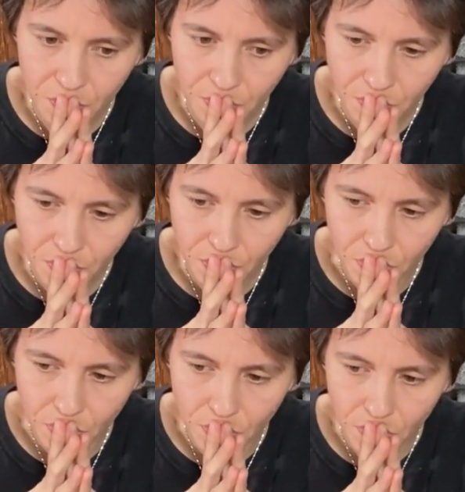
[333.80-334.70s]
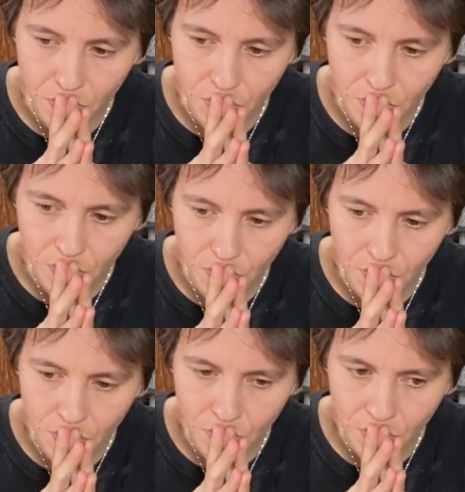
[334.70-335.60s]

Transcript: Nothing is said.